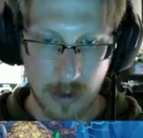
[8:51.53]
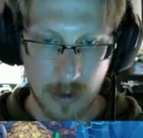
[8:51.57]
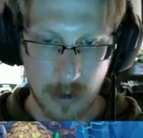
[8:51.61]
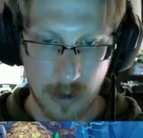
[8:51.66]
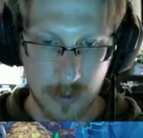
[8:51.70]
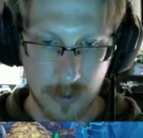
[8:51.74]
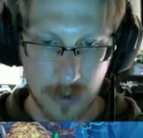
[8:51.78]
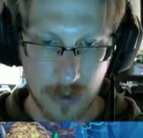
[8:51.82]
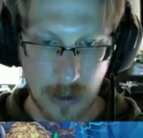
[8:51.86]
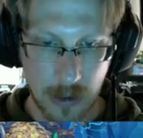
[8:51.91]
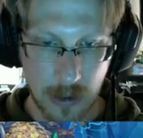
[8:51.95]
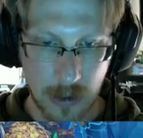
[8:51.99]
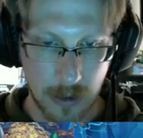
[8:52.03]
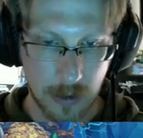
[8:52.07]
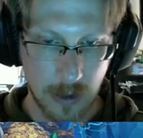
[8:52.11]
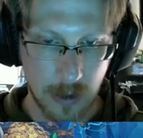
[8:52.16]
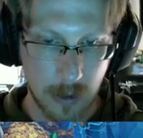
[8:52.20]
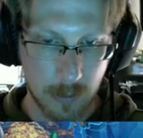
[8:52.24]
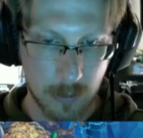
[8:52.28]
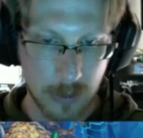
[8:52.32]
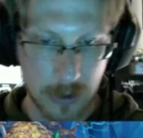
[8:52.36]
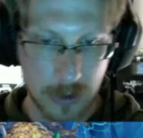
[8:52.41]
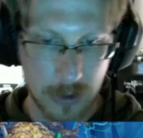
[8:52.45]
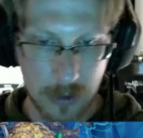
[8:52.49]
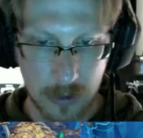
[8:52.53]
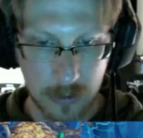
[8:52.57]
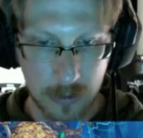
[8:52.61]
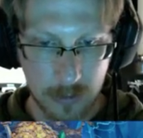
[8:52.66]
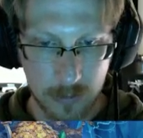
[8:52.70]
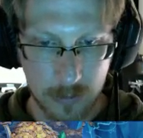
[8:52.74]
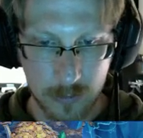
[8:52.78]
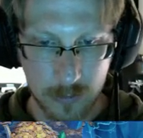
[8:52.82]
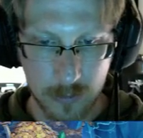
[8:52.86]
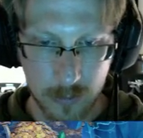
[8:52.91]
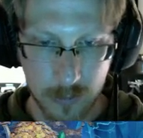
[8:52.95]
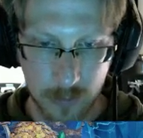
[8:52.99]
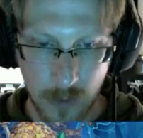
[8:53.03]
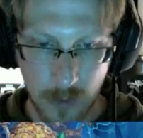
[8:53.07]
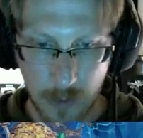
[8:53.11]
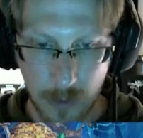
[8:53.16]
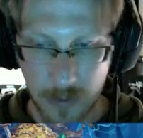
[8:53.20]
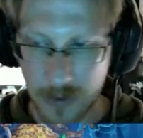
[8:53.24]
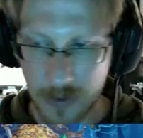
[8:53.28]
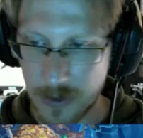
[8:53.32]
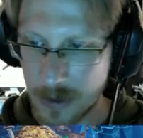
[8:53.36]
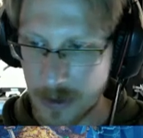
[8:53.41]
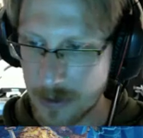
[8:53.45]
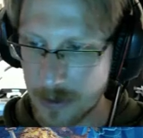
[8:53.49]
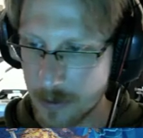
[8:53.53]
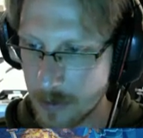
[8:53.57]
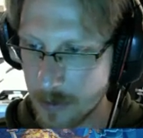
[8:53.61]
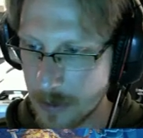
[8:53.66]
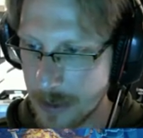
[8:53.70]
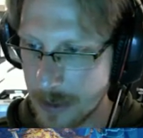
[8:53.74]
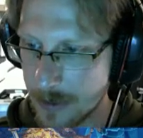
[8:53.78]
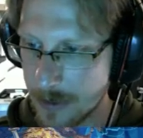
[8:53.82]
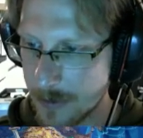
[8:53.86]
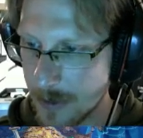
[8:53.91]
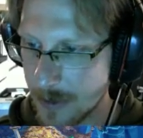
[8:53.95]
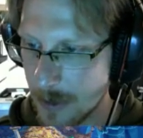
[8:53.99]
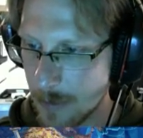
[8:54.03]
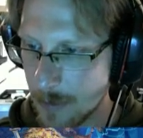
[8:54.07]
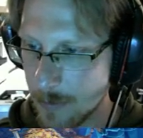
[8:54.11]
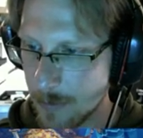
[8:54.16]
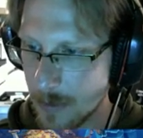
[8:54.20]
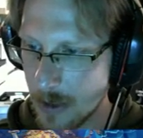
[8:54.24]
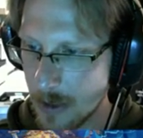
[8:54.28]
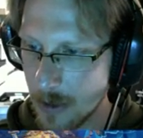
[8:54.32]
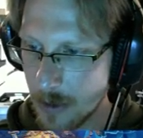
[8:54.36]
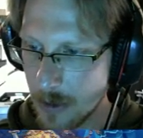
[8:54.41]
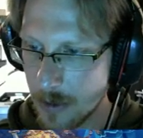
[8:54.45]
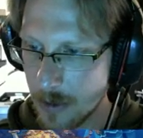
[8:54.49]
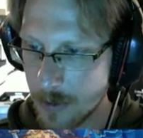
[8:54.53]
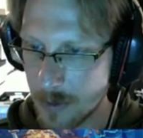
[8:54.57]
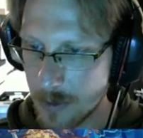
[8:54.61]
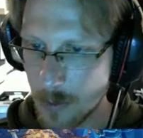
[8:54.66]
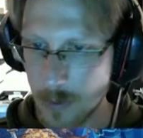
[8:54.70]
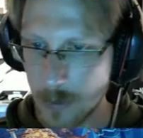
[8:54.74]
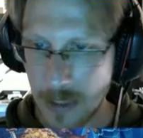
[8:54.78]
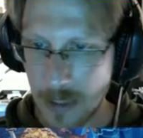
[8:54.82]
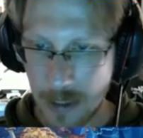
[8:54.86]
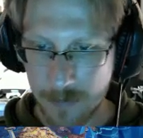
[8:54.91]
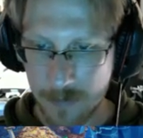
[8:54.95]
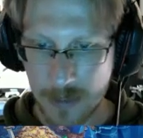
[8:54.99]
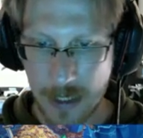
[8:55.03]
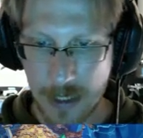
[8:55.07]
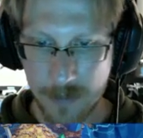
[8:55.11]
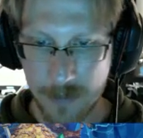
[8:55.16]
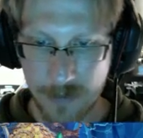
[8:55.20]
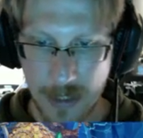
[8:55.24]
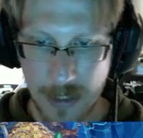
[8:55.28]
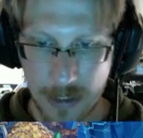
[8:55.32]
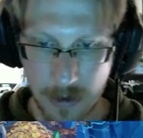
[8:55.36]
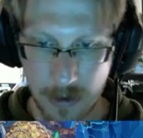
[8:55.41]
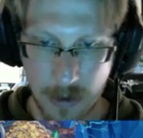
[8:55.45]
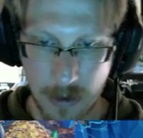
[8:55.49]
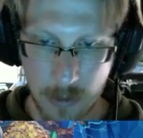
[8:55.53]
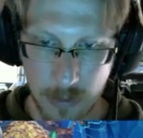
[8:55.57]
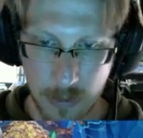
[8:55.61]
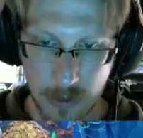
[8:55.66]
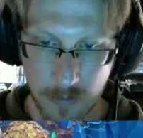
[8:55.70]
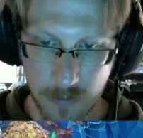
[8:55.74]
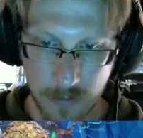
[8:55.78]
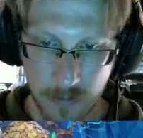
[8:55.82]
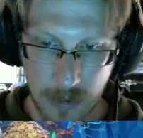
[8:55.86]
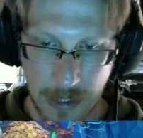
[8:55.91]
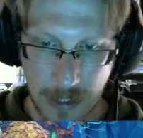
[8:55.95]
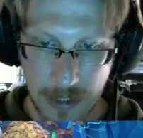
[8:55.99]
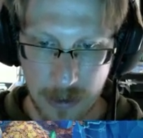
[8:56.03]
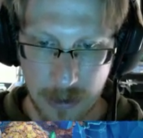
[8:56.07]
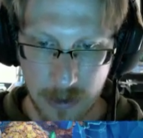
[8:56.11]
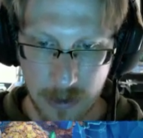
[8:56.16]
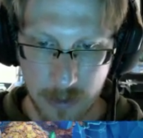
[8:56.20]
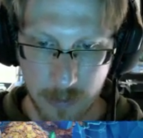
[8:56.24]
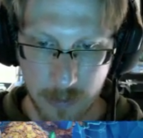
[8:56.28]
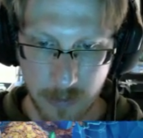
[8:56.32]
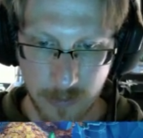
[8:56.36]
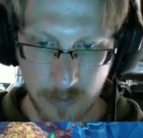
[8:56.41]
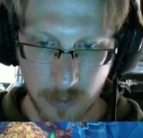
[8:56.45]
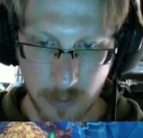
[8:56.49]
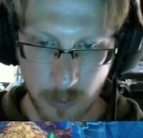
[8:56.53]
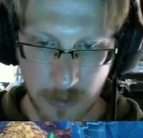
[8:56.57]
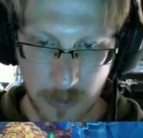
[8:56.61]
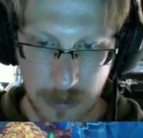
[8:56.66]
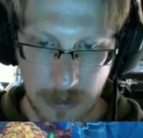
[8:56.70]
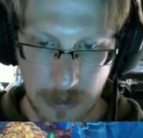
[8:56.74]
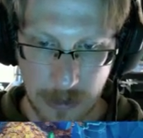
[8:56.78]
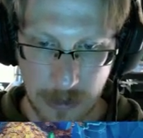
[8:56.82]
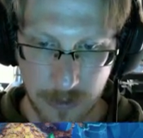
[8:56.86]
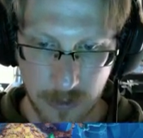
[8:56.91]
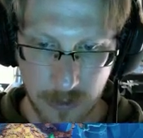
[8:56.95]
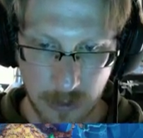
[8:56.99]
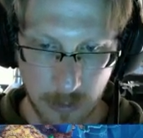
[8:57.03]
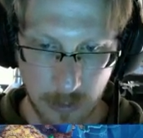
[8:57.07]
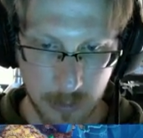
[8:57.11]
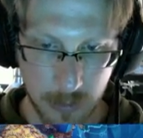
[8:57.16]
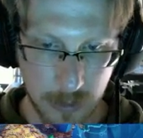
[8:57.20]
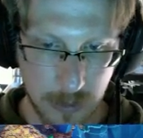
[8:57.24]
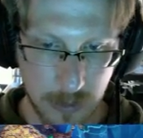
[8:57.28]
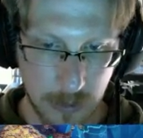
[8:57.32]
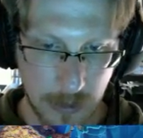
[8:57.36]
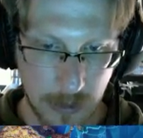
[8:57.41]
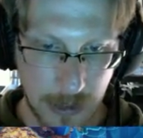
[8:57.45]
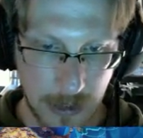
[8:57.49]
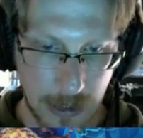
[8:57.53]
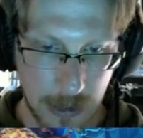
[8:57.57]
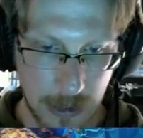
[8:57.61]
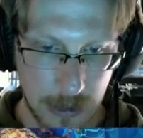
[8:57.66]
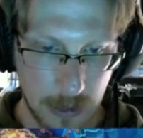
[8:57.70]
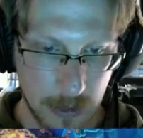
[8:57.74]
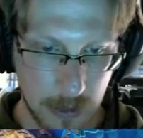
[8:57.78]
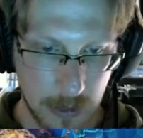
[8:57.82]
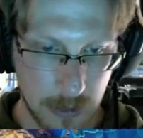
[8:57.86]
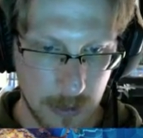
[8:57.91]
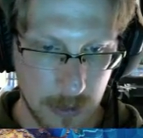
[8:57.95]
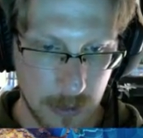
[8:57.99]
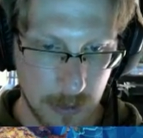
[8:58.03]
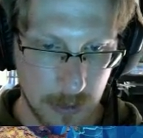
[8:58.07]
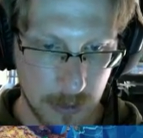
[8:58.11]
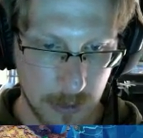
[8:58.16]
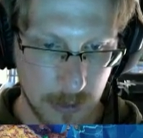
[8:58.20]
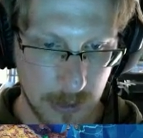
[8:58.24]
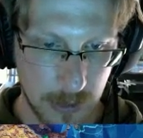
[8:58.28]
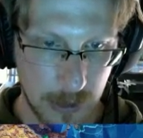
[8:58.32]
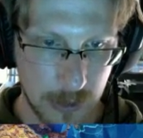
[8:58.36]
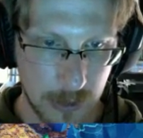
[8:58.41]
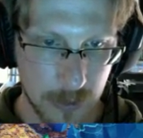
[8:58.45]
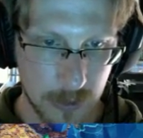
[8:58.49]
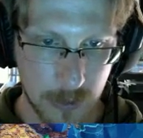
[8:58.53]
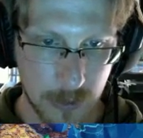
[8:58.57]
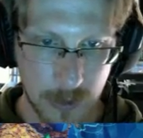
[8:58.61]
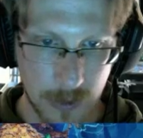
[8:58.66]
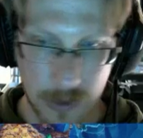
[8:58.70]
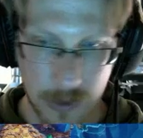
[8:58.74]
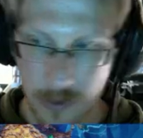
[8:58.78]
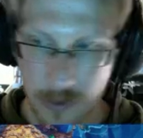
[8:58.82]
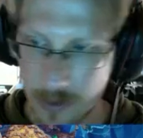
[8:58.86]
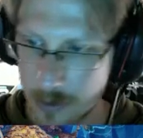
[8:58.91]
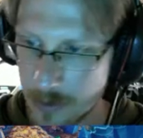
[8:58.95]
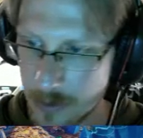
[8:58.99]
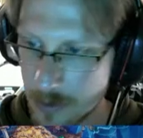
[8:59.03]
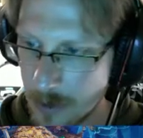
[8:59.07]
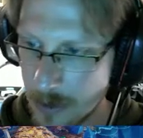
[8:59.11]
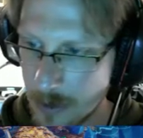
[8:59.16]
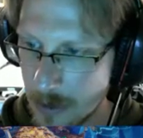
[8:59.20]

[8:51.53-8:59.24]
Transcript: it's got a number representing the land type. So we have to have that number of lands before we can actually play these creatures.